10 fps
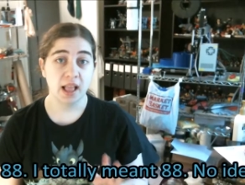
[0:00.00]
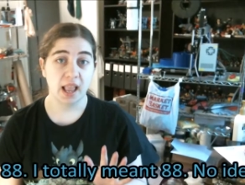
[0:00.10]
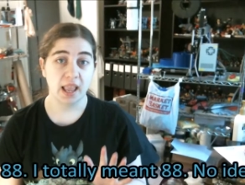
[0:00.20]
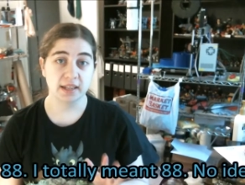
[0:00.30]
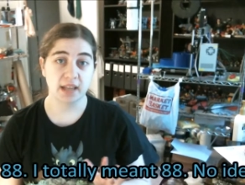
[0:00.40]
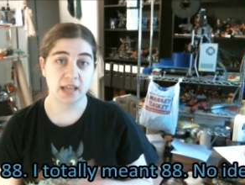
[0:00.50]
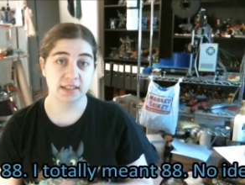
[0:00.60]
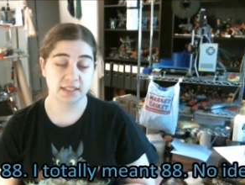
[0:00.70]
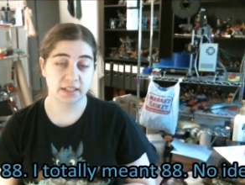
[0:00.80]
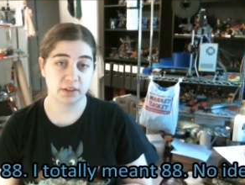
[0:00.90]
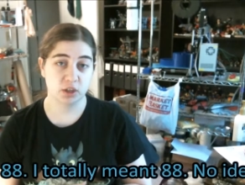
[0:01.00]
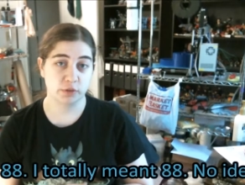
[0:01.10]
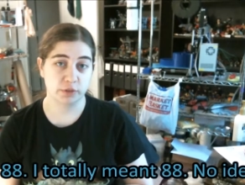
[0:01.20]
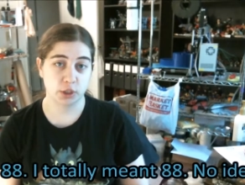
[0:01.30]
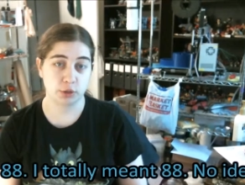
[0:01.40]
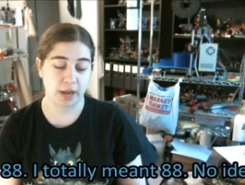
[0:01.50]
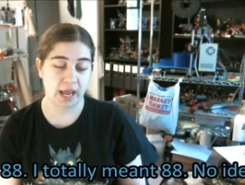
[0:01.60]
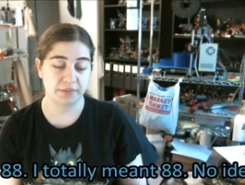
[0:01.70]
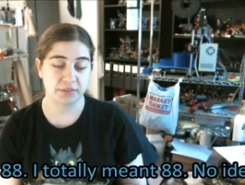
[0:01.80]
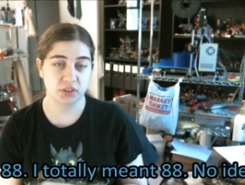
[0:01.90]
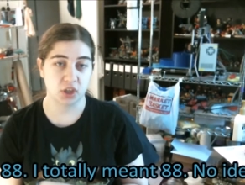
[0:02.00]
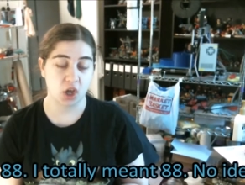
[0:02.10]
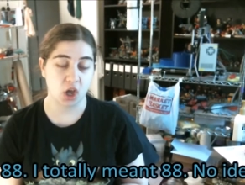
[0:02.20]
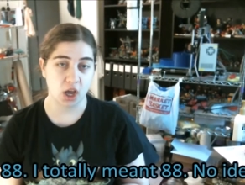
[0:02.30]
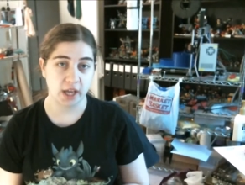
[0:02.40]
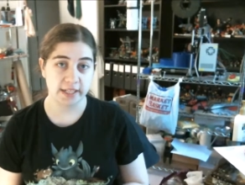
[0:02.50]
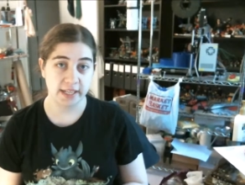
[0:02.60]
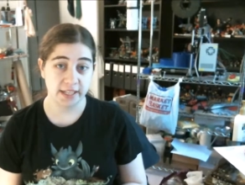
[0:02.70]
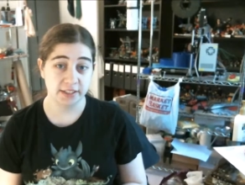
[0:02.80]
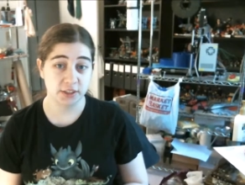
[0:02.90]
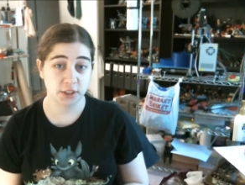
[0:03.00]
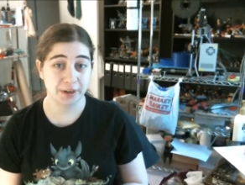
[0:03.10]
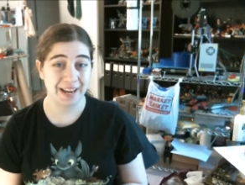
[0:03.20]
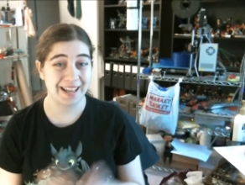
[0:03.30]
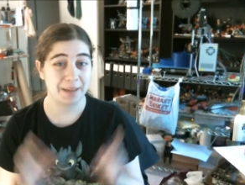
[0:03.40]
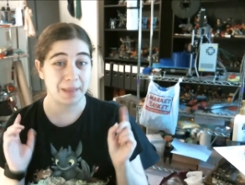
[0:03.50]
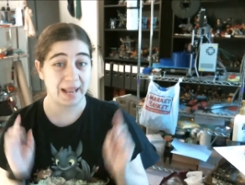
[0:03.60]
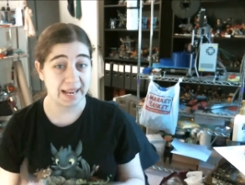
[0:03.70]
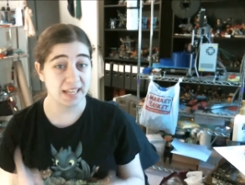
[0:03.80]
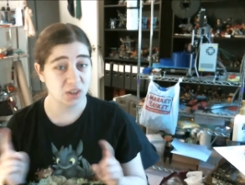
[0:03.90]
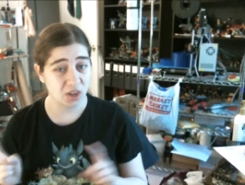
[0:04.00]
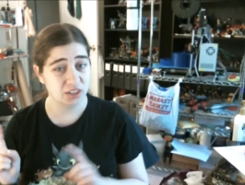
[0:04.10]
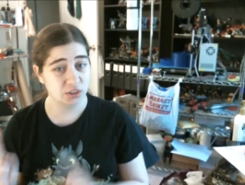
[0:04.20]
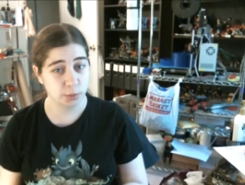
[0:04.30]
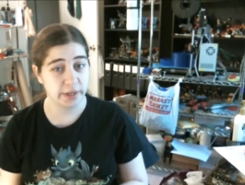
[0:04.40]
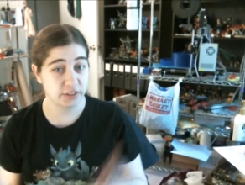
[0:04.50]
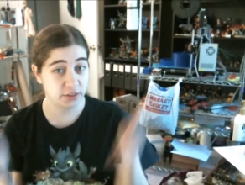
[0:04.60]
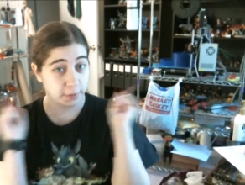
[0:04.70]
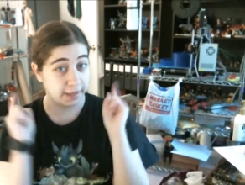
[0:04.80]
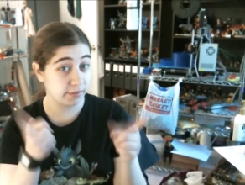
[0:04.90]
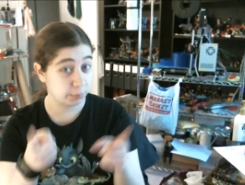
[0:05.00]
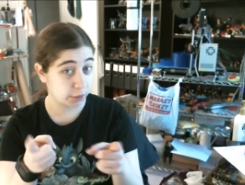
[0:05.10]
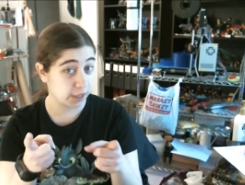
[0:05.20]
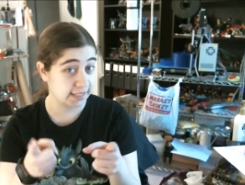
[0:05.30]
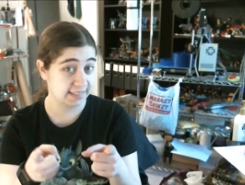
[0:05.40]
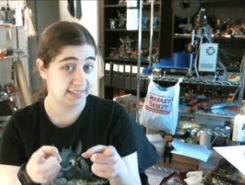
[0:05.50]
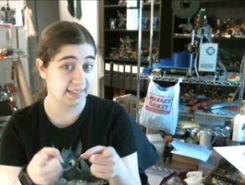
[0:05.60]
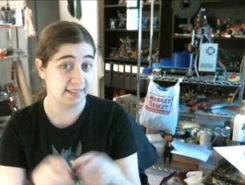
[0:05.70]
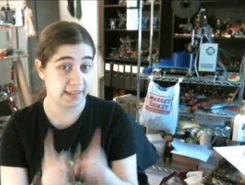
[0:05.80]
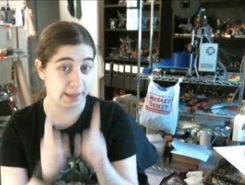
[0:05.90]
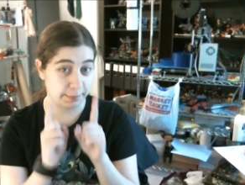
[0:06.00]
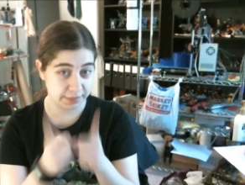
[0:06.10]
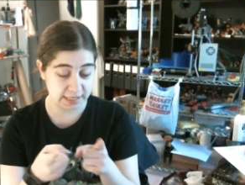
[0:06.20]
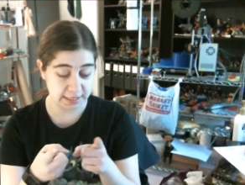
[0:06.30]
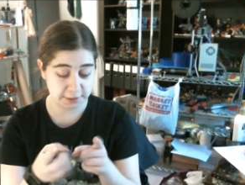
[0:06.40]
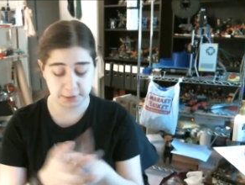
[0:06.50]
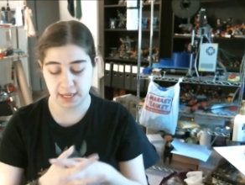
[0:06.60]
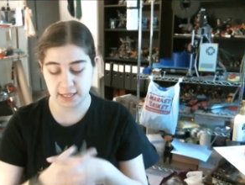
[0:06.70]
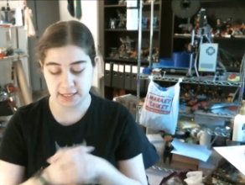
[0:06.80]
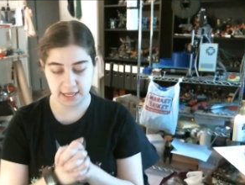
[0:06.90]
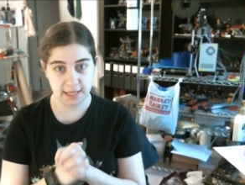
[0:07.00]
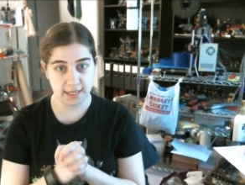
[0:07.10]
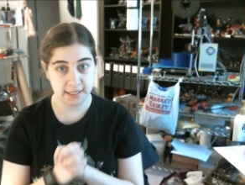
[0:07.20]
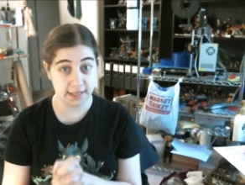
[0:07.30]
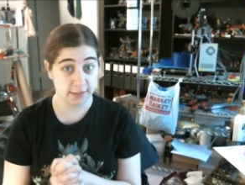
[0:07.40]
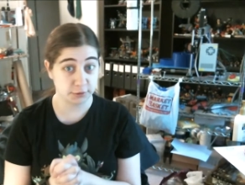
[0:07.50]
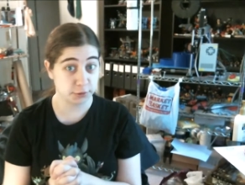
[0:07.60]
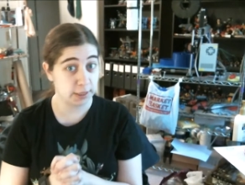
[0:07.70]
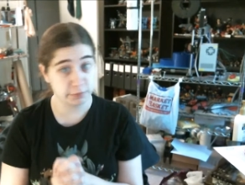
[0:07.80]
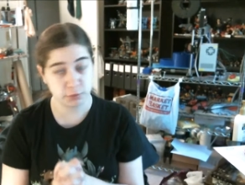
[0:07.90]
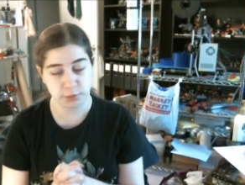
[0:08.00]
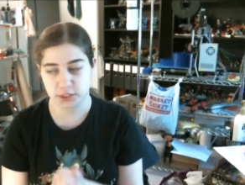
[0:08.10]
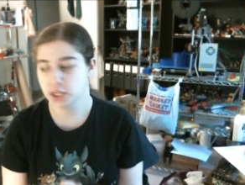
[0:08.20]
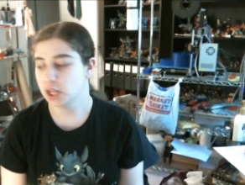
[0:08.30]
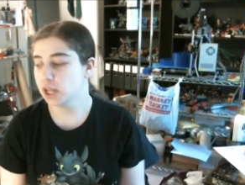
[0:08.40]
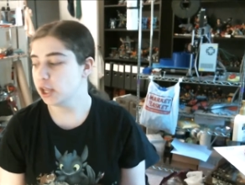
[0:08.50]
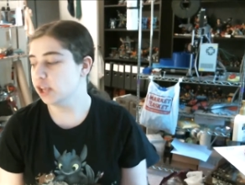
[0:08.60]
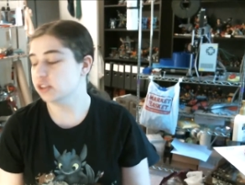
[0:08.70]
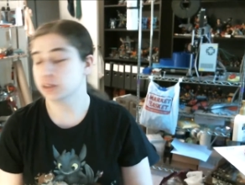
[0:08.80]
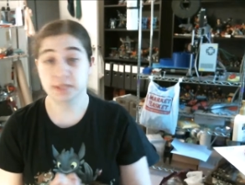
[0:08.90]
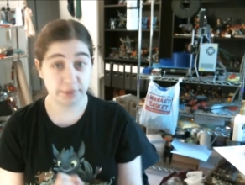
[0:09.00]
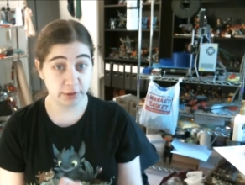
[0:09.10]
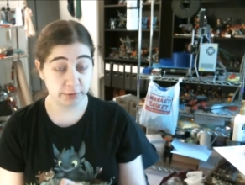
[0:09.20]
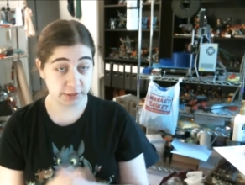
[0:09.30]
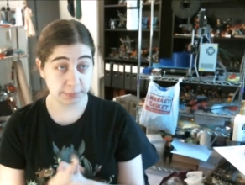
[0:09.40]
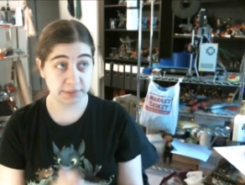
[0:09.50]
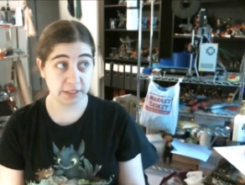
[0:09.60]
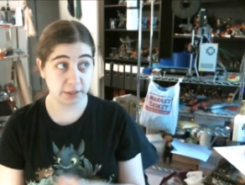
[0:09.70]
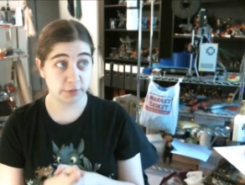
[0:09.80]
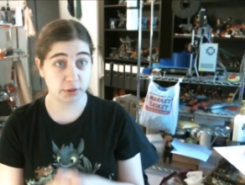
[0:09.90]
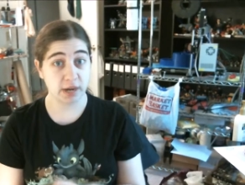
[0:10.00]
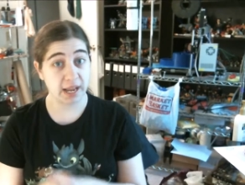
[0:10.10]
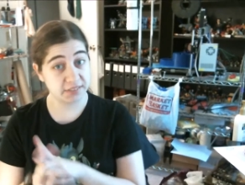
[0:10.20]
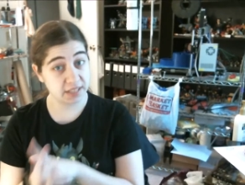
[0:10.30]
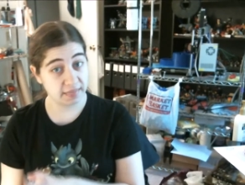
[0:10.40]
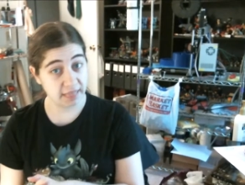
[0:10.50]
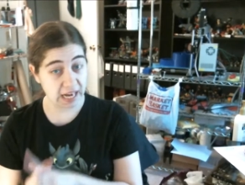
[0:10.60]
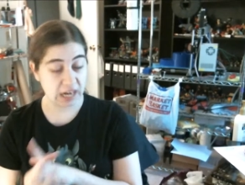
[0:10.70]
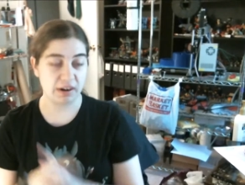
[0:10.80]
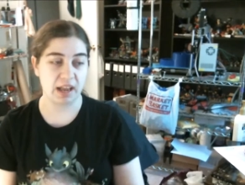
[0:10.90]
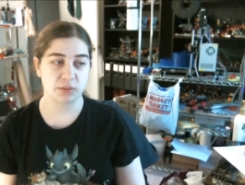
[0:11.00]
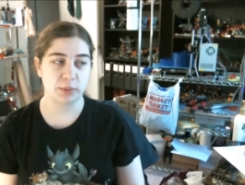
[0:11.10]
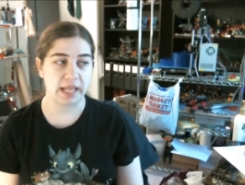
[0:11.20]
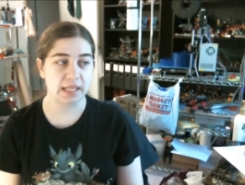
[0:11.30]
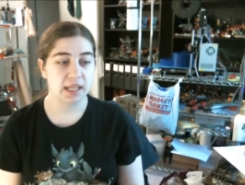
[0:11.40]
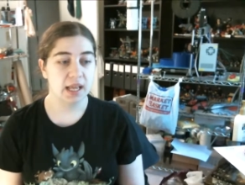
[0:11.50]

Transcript: and as Serenova Crafts on Instagram and on Twitch, though I haven't broadcast anything yet, but I did create a screen name for Twitch. So I'm Serenova Crafts there as well.